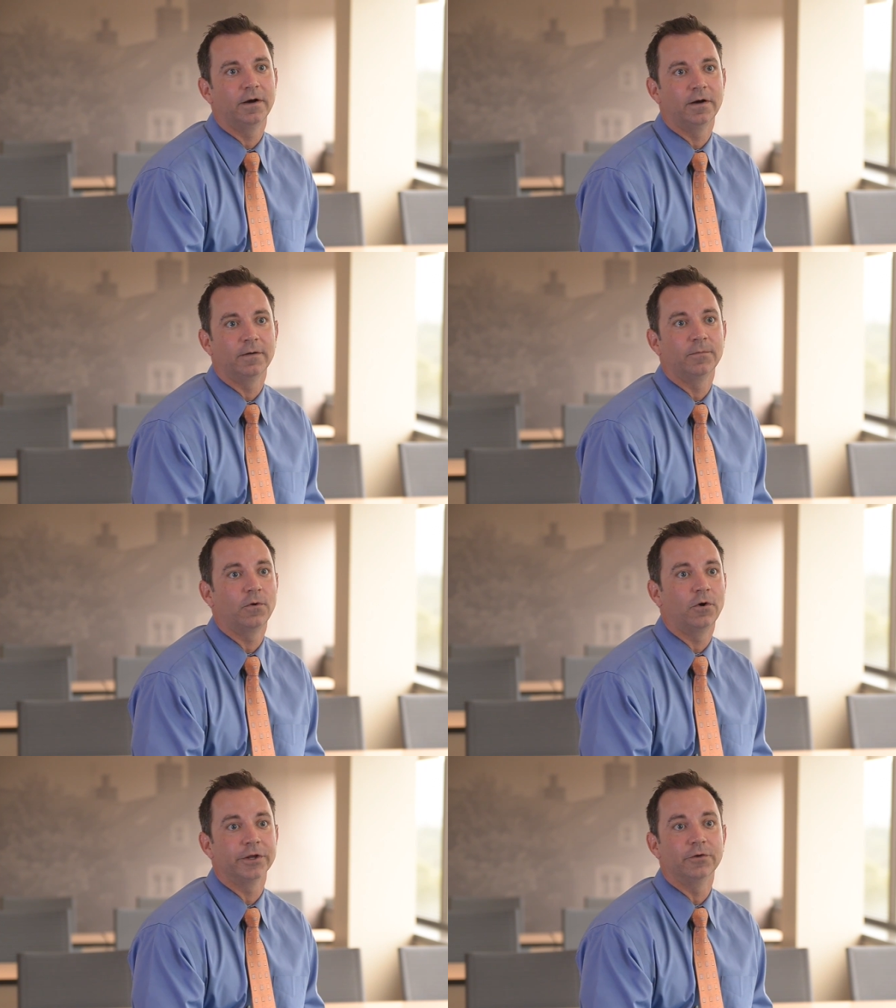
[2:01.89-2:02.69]
um,
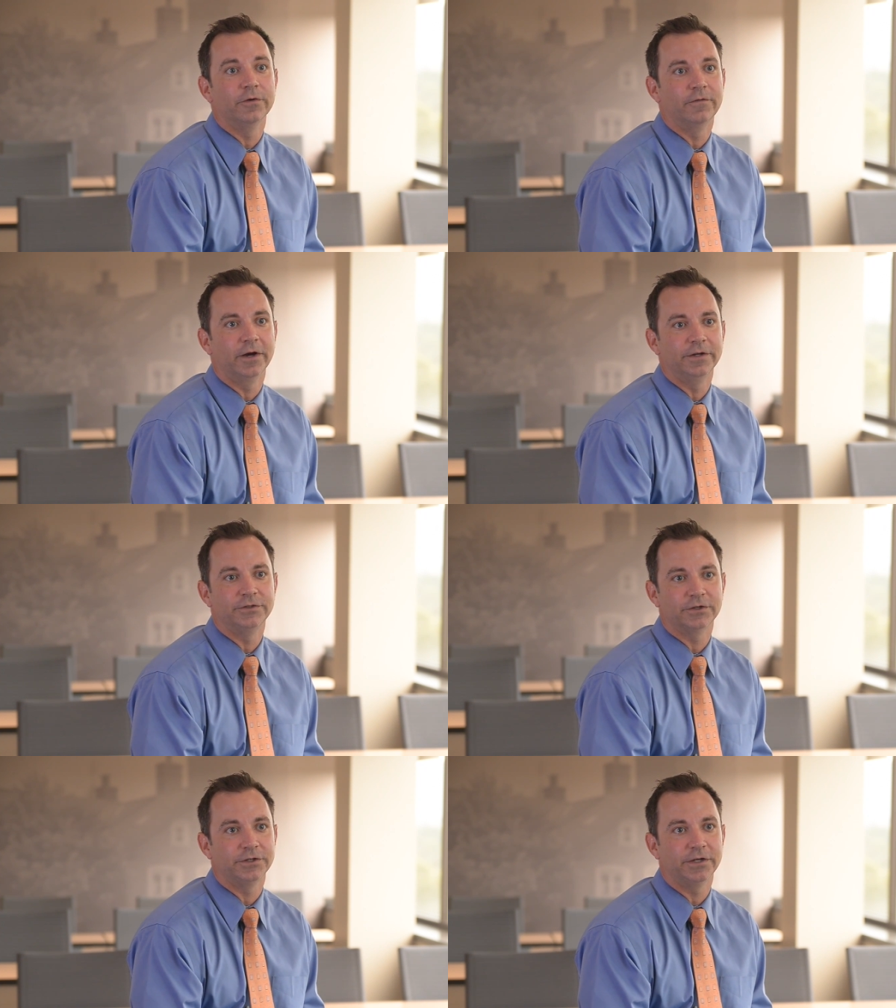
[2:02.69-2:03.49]
audio
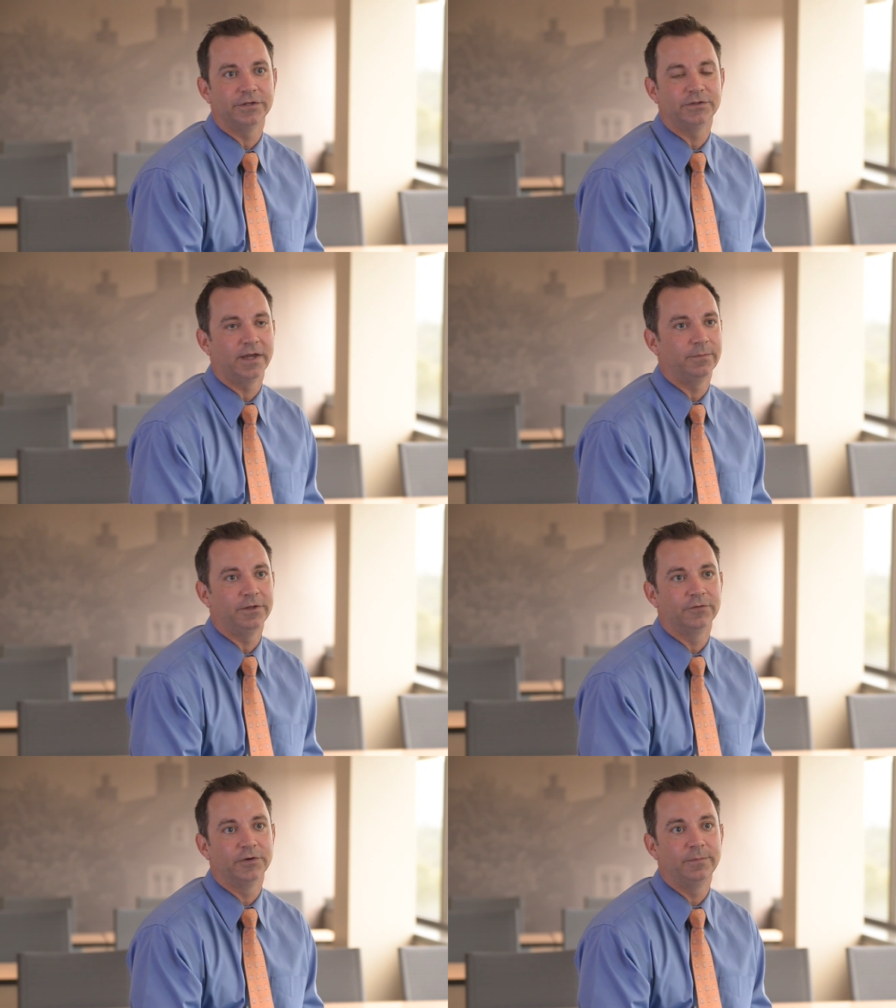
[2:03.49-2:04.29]
device such as
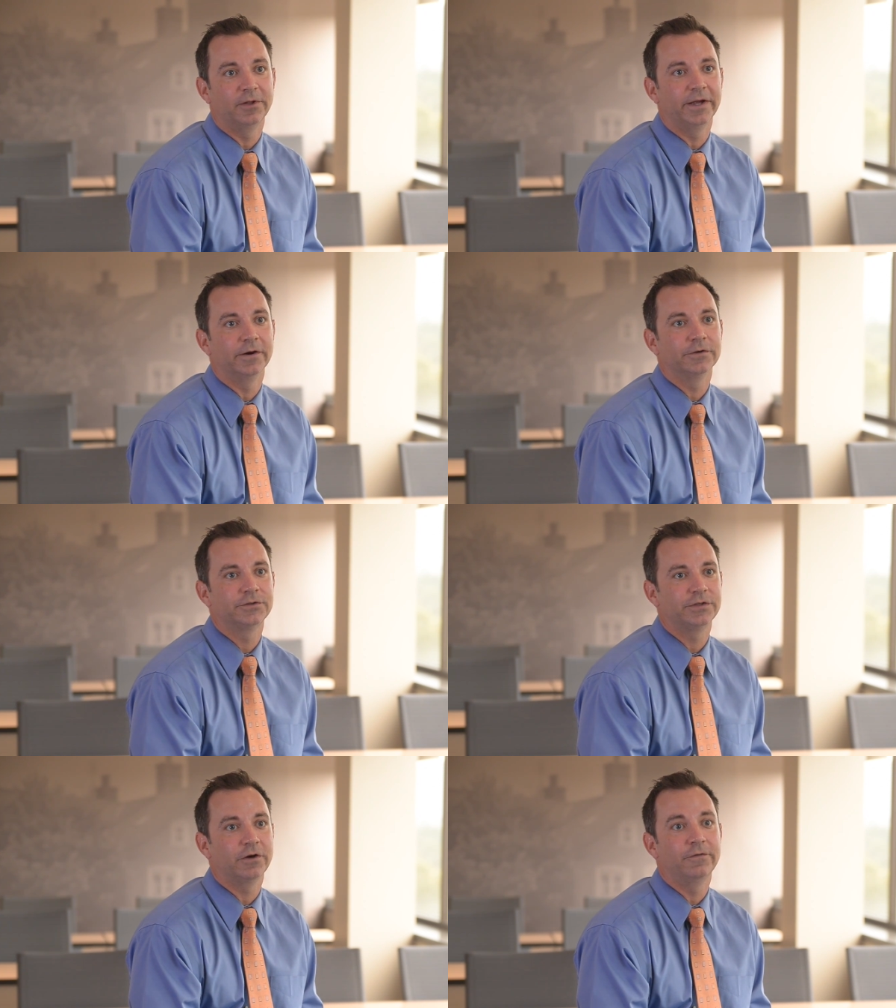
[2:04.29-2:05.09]
MP3
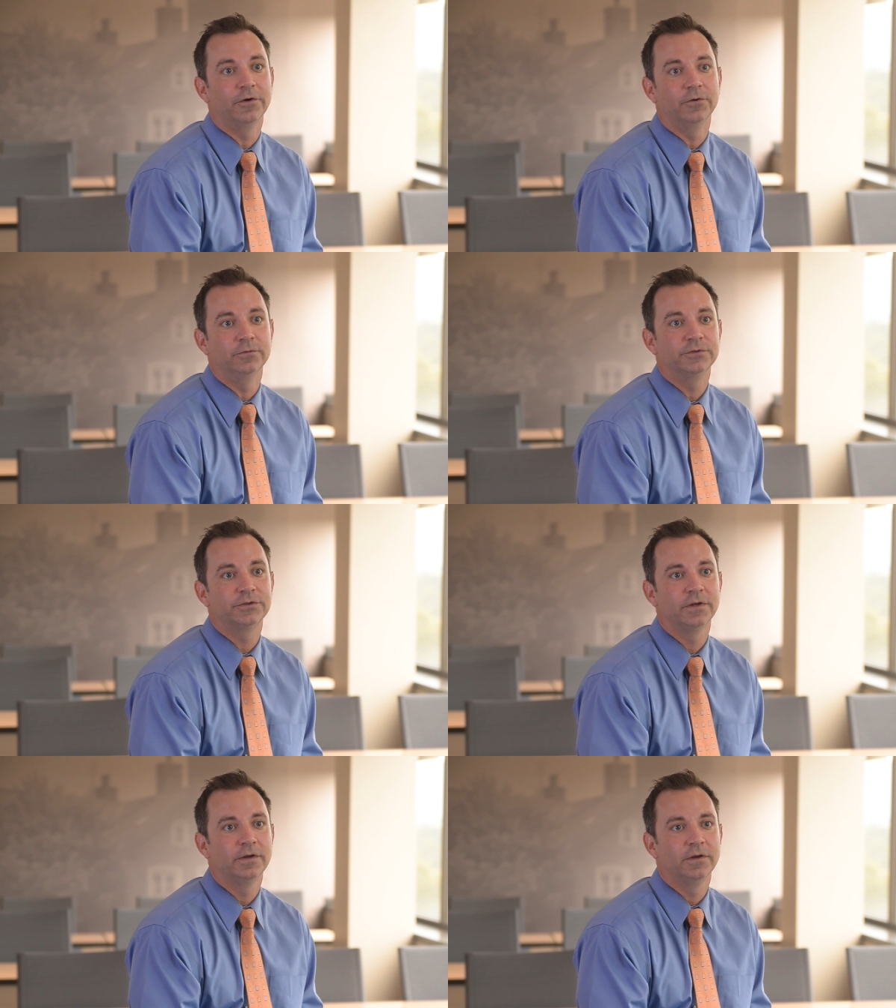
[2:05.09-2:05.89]
players, cell phones,